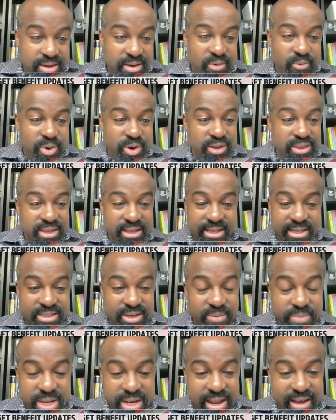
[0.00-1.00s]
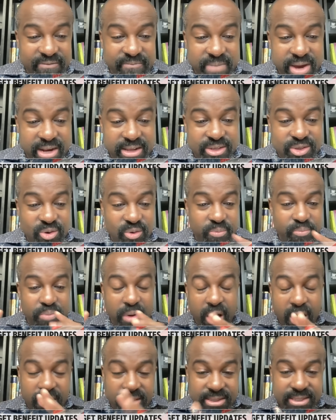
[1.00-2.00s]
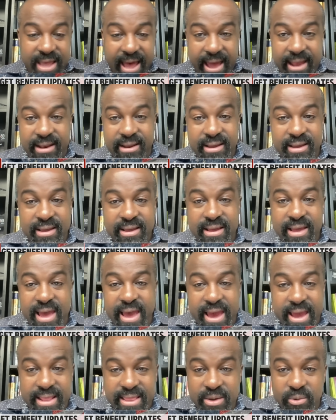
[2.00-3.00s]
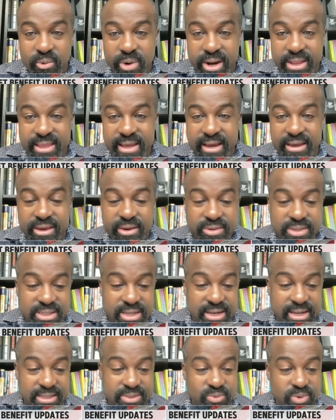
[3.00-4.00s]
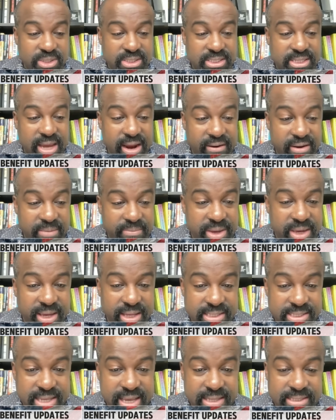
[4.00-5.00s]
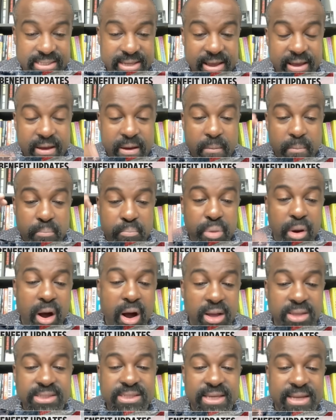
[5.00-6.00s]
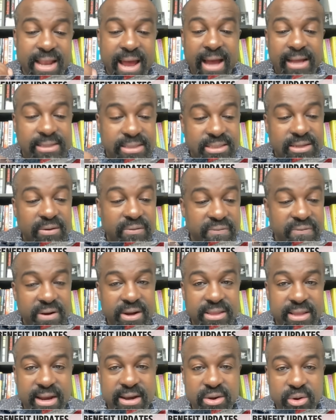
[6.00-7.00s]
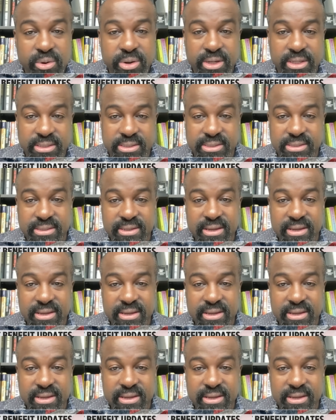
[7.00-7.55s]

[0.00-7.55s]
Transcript: We don't think there's going to be enough money. So pause that. And the word they're using is what's scaring me. It says pause it until further notice.